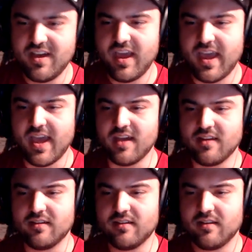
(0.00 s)

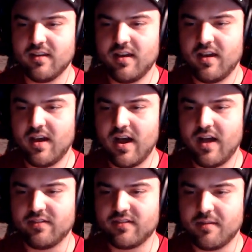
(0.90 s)
And
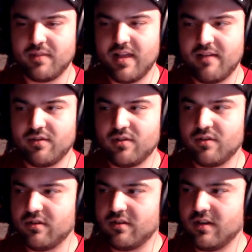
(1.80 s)
on some
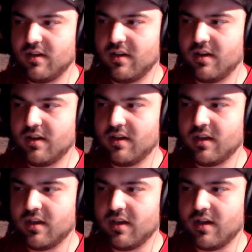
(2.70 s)
level,
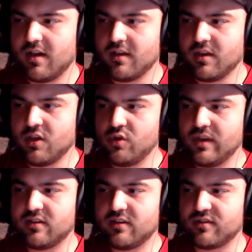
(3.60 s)
you
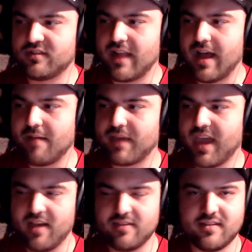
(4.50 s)
need to stop
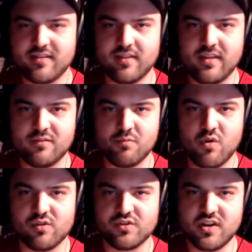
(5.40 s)
casting these
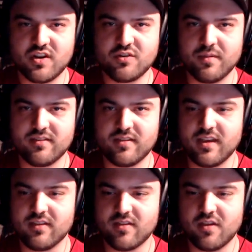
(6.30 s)
moral judgments
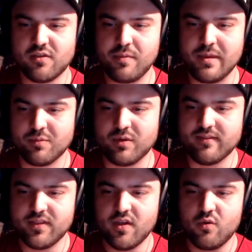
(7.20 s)
against other people,
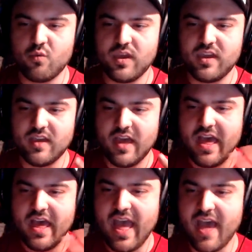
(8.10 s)
even though we
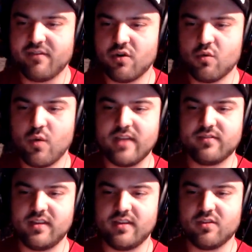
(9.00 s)
have our way of
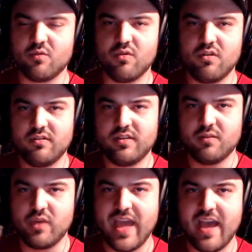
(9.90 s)
seeing the world
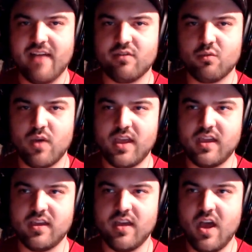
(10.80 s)
and we have
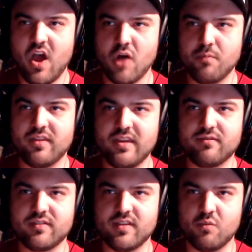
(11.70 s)
our
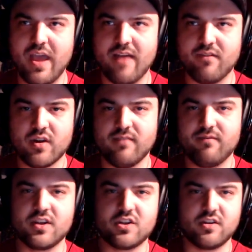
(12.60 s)
beliefs and we have our
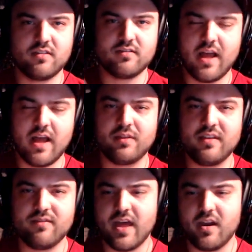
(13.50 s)
convictions. And I
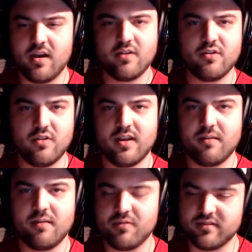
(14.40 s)
believe in that
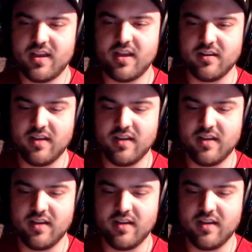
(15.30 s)
110%,